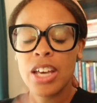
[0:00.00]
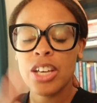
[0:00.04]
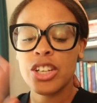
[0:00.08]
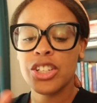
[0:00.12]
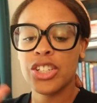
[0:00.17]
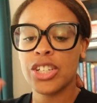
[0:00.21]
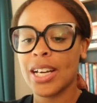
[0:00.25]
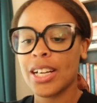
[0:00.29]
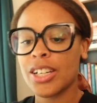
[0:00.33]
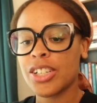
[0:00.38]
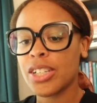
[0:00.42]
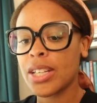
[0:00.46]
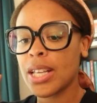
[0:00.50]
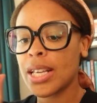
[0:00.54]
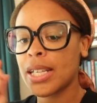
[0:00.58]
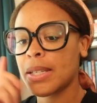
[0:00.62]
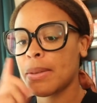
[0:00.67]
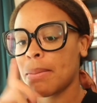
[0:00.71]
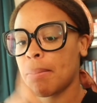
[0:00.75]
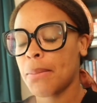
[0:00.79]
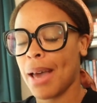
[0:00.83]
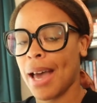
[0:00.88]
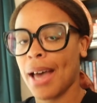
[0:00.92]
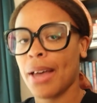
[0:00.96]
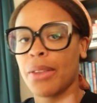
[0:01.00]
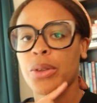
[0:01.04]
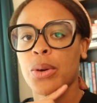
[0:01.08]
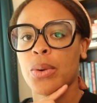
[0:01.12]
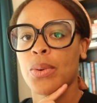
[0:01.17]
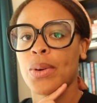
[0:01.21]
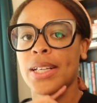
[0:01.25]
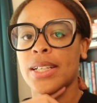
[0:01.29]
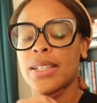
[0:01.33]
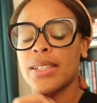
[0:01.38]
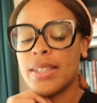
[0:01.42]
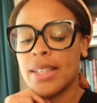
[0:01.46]
She actually has a math
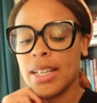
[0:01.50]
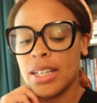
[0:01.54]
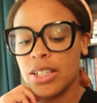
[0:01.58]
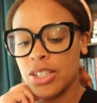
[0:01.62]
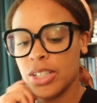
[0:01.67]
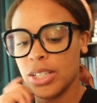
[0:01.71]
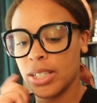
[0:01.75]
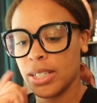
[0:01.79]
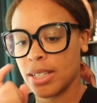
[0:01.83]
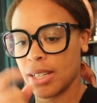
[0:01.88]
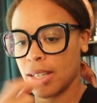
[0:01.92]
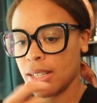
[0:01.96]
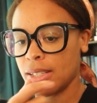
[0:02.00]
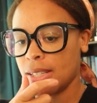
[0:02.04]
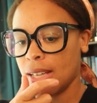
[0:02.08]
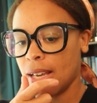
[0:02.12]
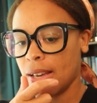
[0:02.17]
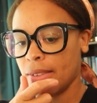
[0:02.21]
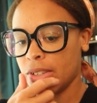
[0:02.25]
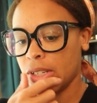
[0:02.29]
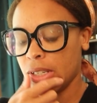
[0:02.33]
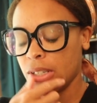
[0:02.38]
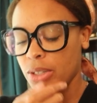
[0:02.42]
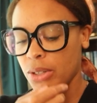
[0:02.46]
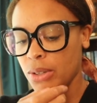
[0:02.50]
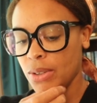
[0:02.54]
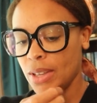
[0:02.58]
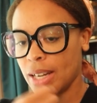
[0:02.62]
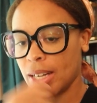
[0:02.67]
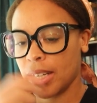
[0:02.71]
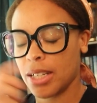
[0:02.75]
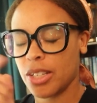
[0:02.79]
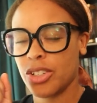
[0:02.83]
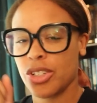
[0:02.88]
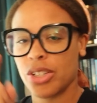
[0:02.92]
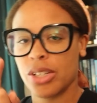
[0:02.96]
quiz that she does have to do
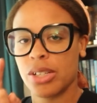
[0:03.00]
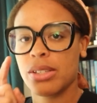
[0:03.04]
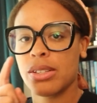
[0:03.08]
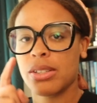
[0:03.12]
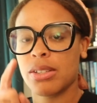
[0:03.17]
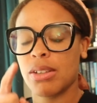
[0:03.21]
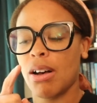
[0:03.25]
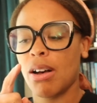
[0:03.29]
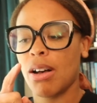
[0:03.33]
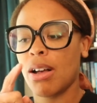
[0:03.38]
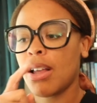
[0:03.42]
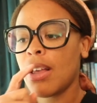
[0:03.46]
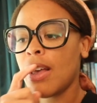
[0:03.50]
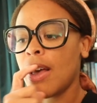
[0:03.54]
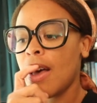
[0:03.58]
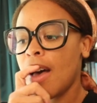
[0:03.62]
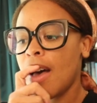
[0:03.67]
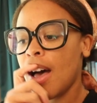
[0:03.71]
that I just saw.